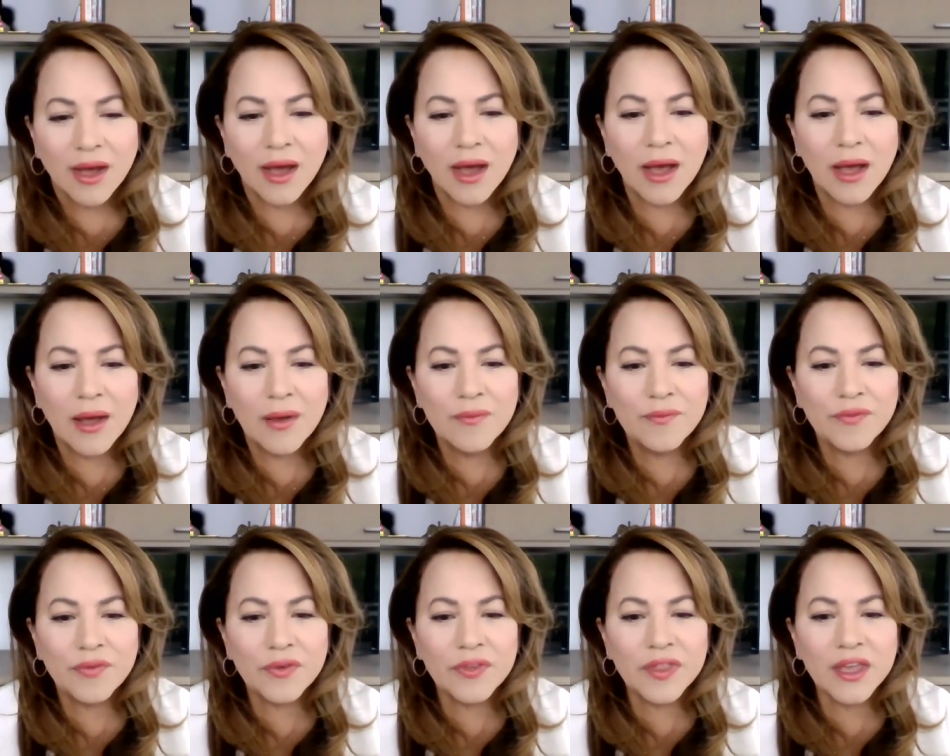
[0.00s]

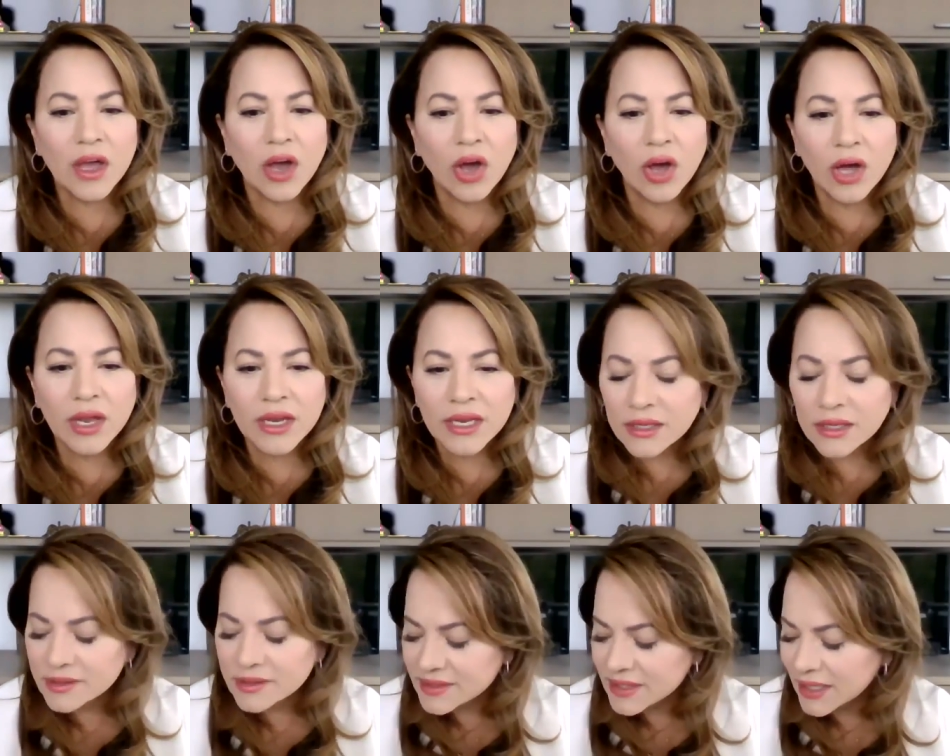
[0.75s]
For the
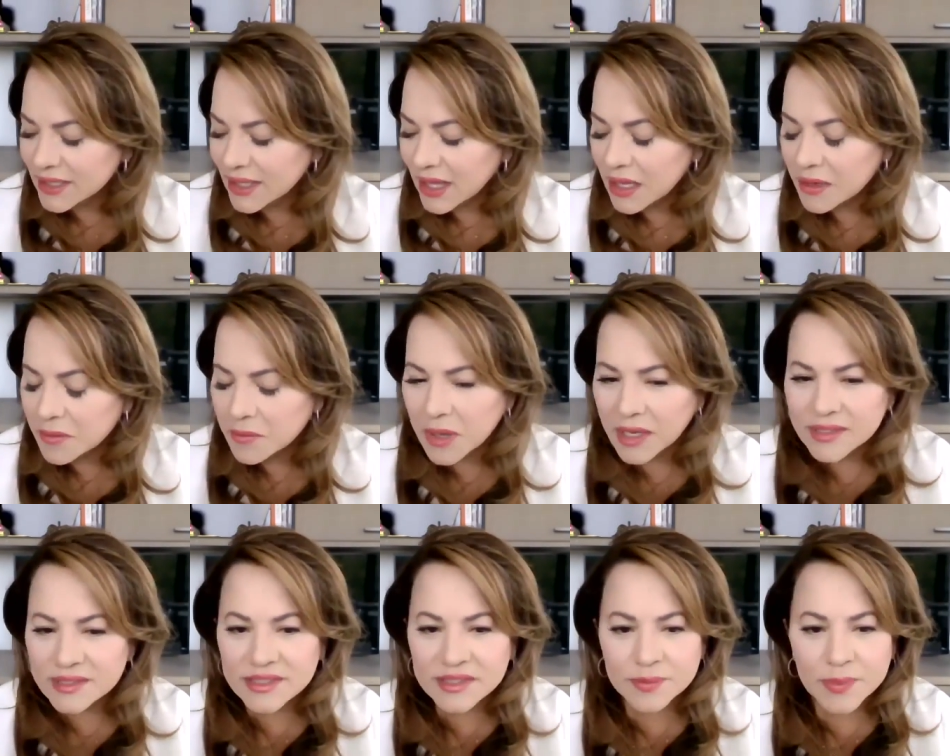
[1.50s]
audience, again,
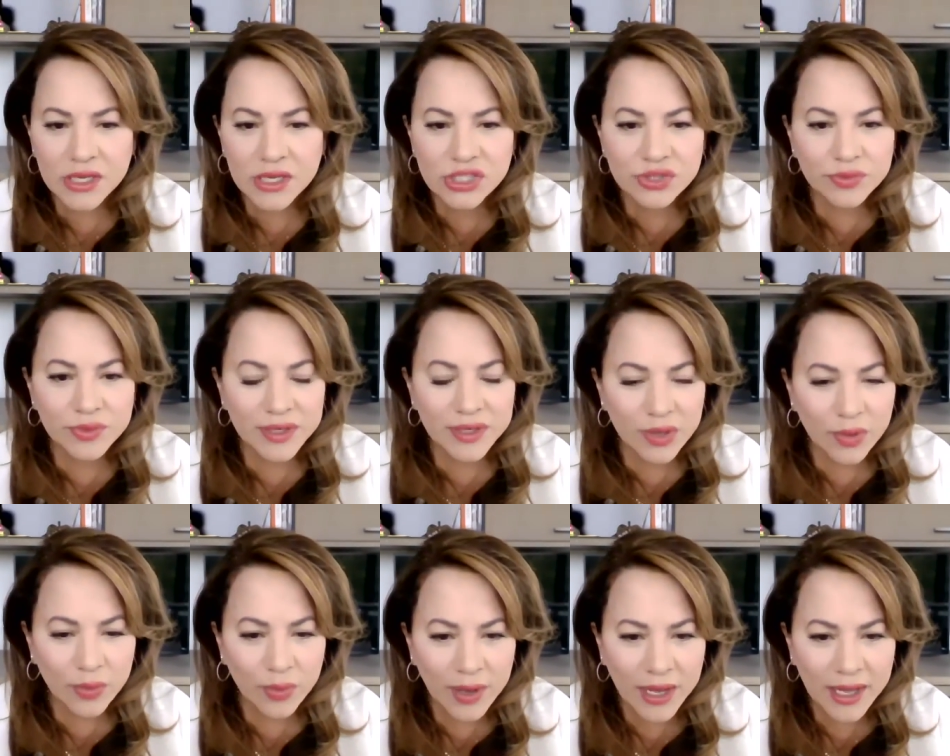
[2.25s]
my special
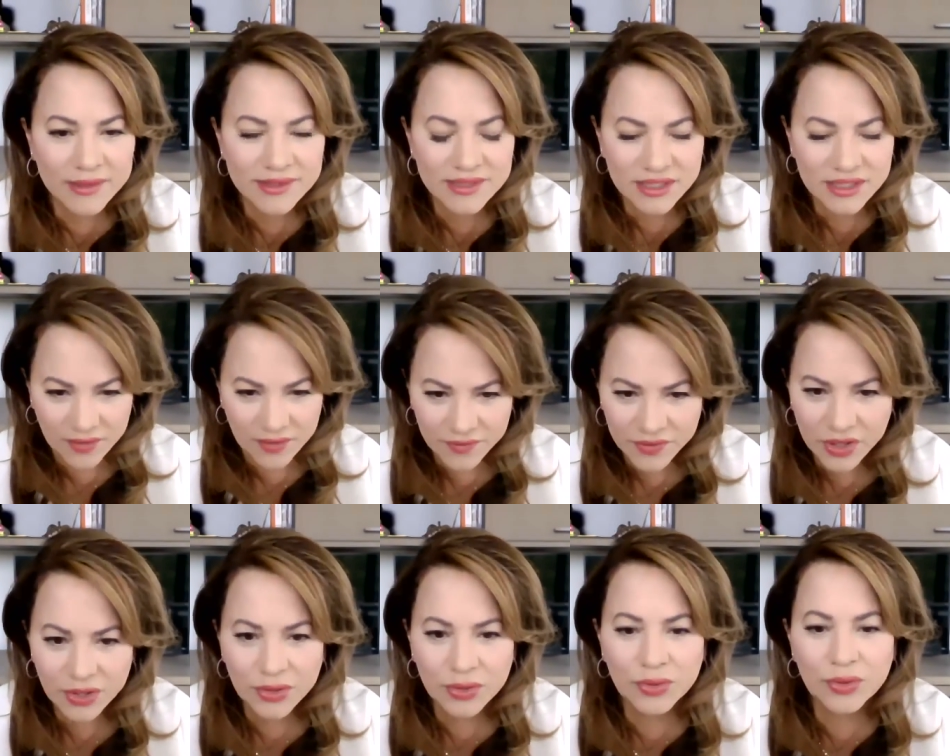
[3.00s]
request of
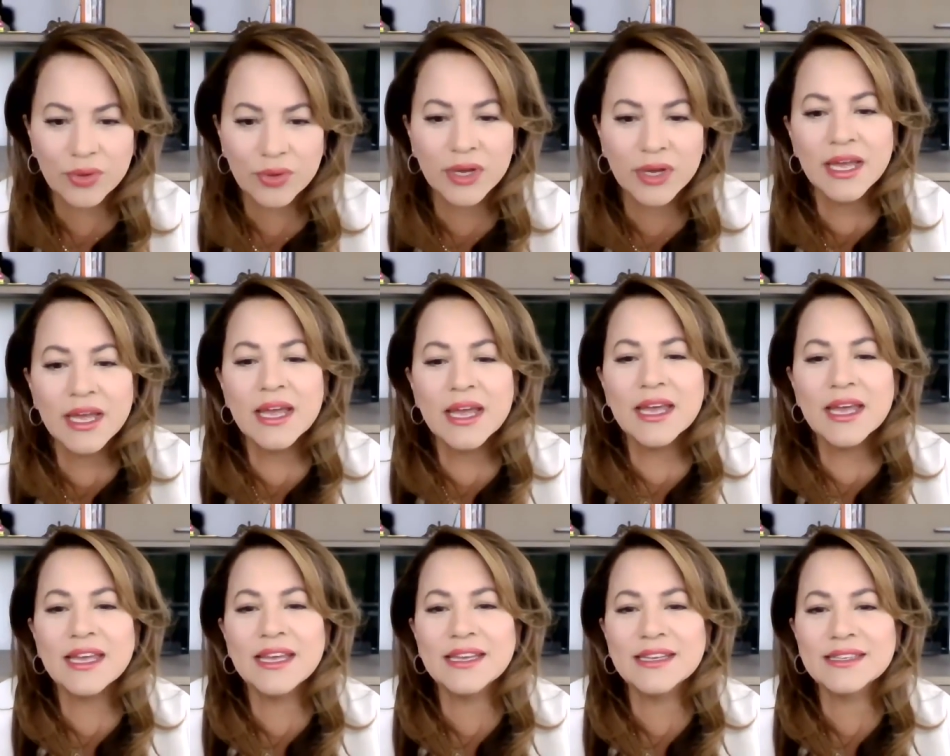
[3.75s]
you
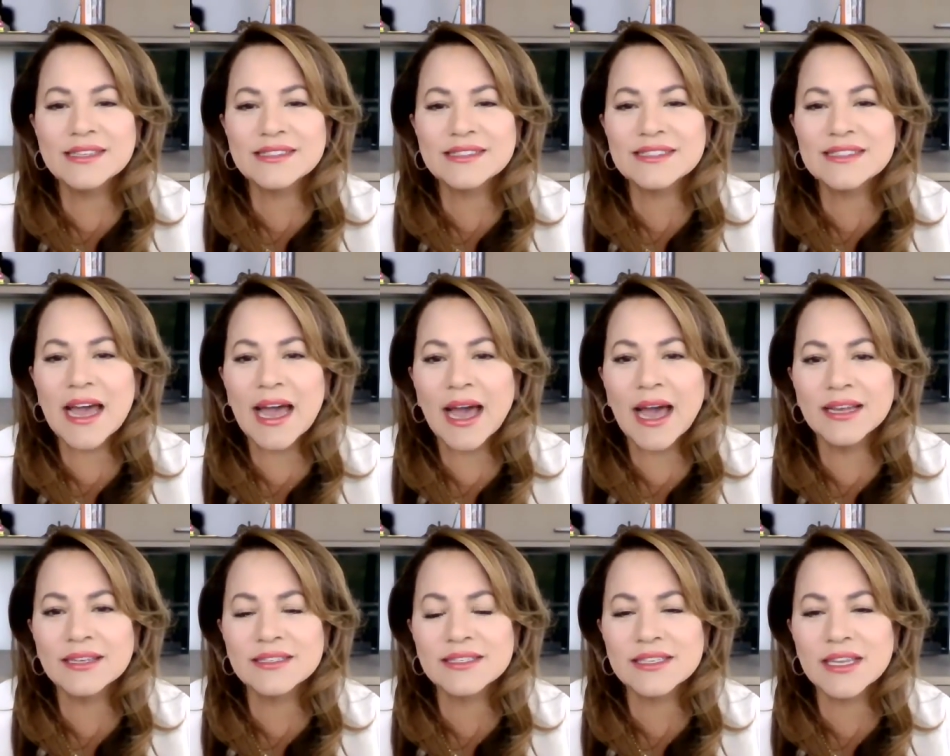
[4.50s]
is
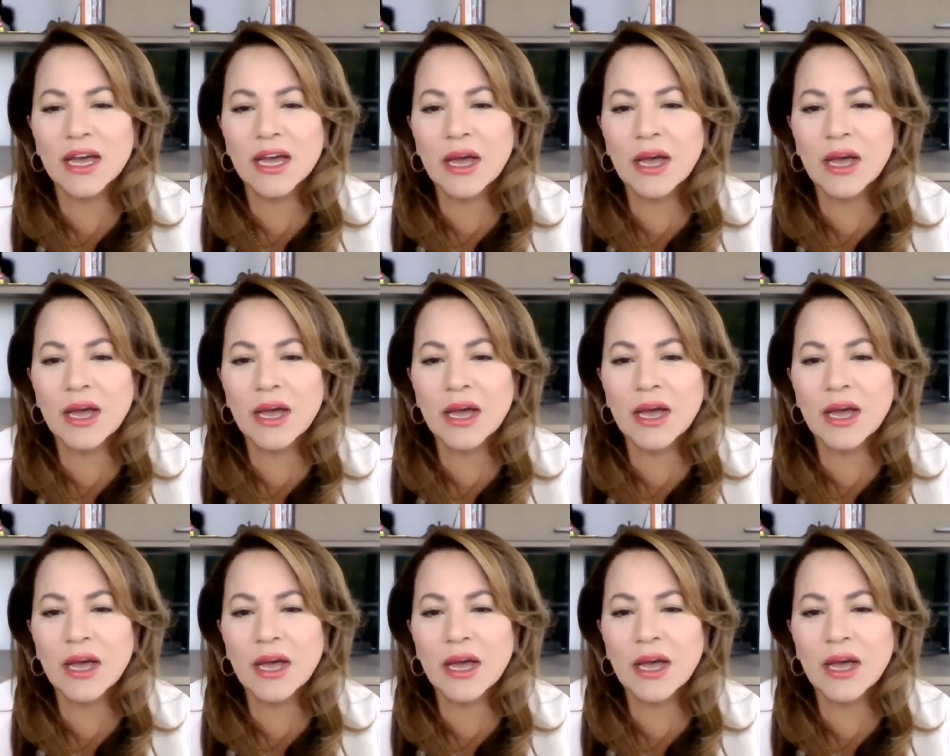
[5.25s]
that